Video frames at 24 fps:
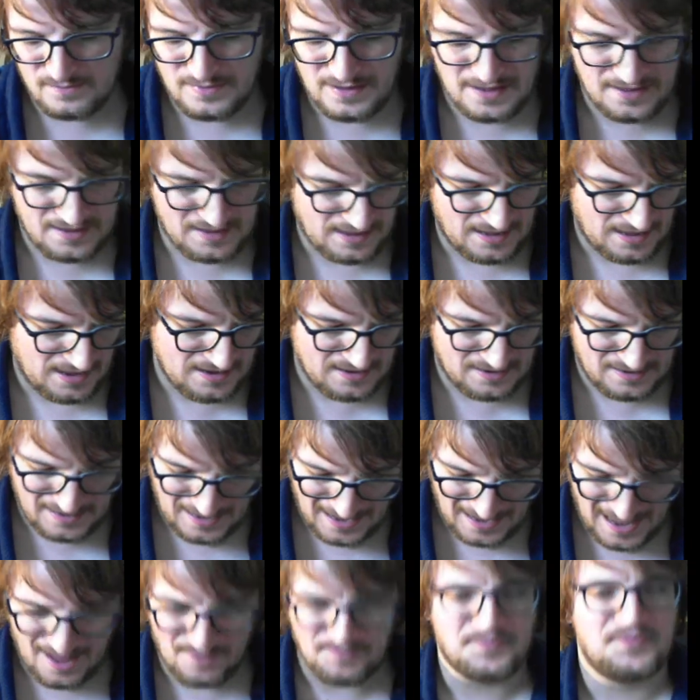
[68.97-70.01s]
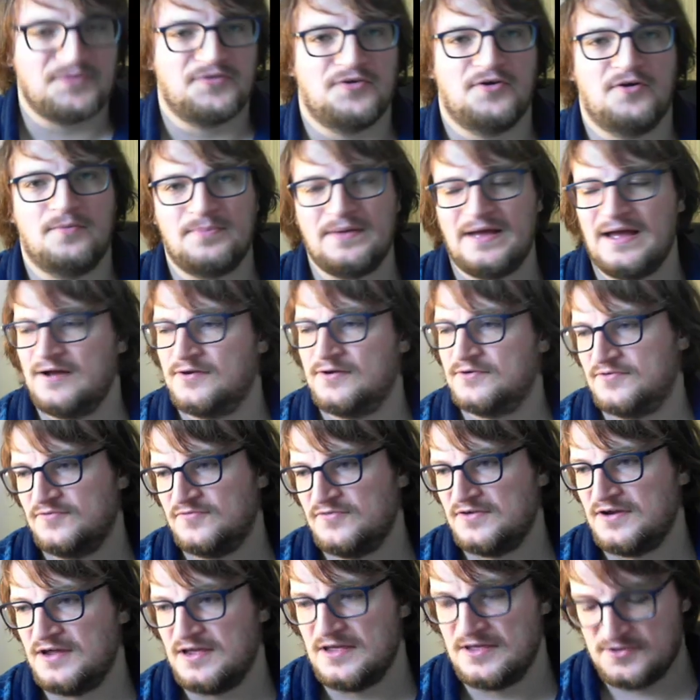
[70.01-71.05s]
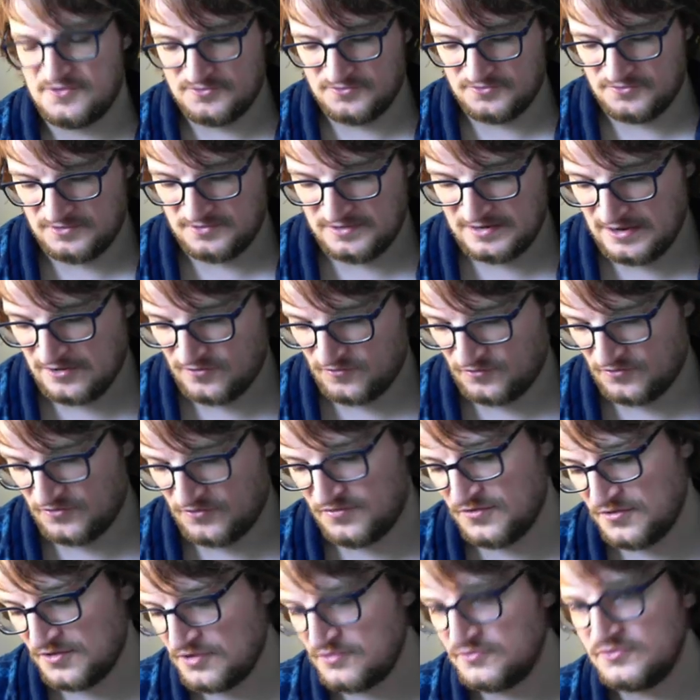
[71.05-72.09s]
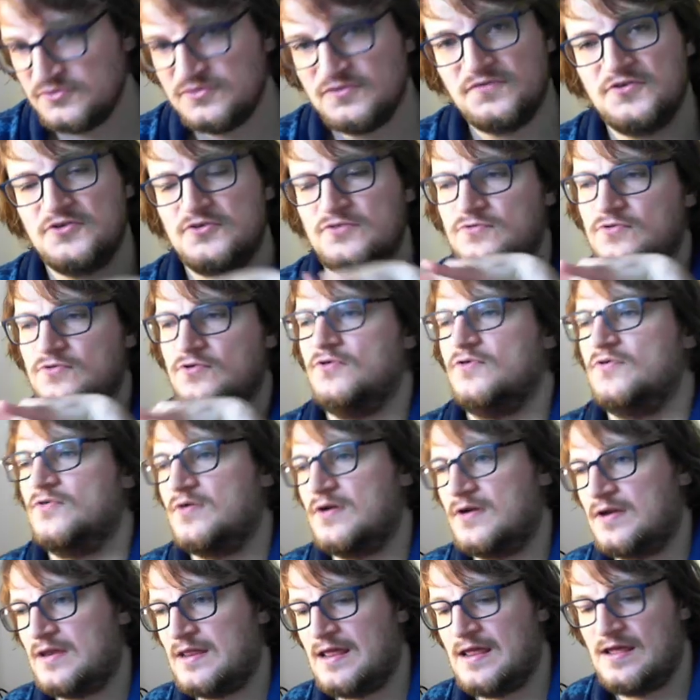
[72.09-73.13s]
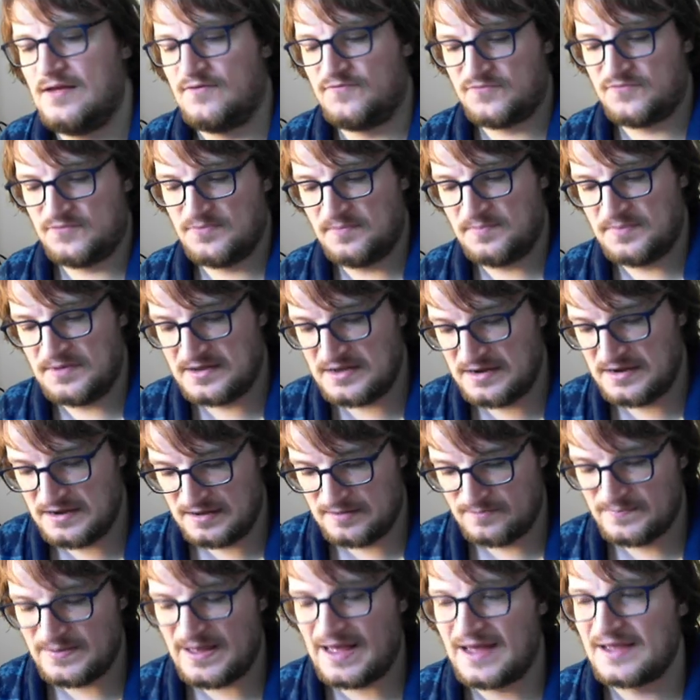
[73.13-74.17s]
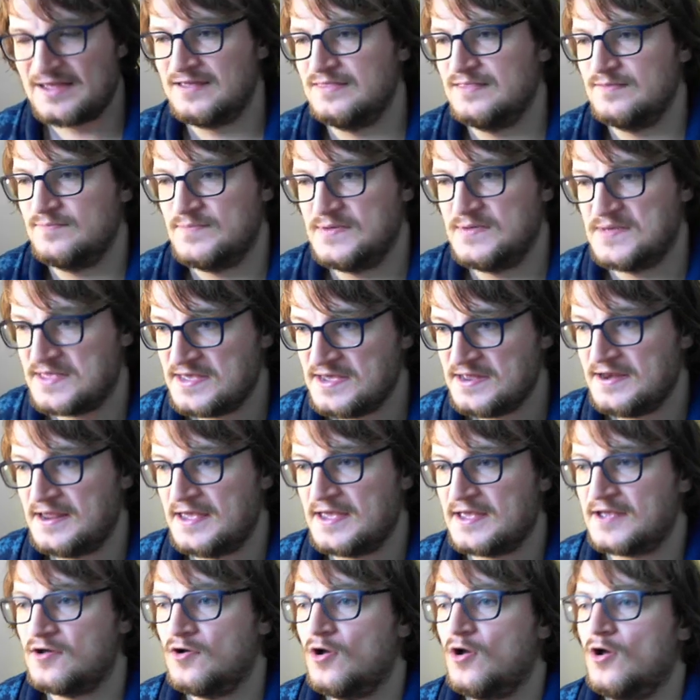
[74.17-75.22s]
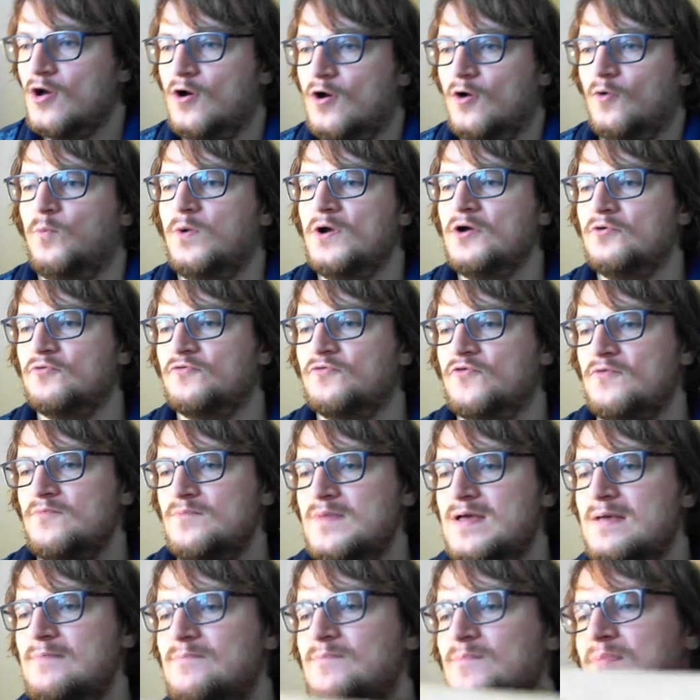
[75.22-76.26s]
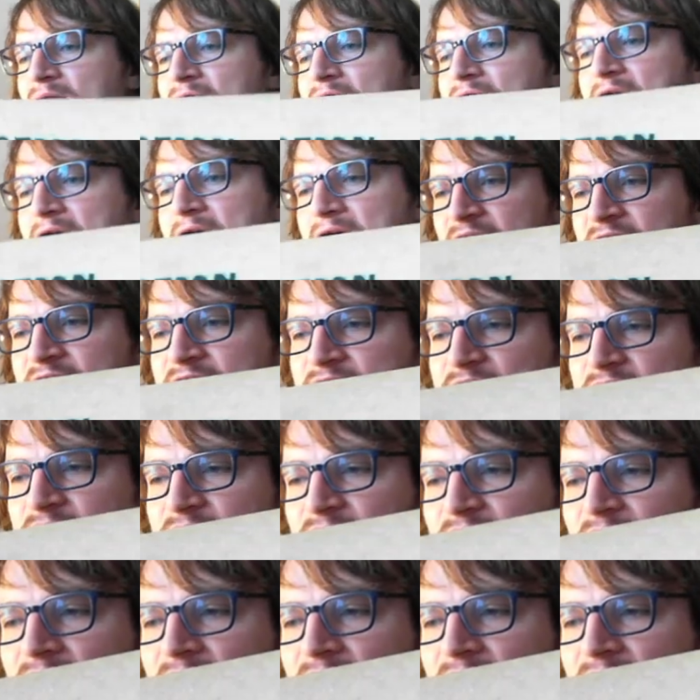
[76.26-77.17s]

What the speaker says: make a laptop out of an Acorn Electron, and those of you who are here from the beginning, back in the beginning, will remember this.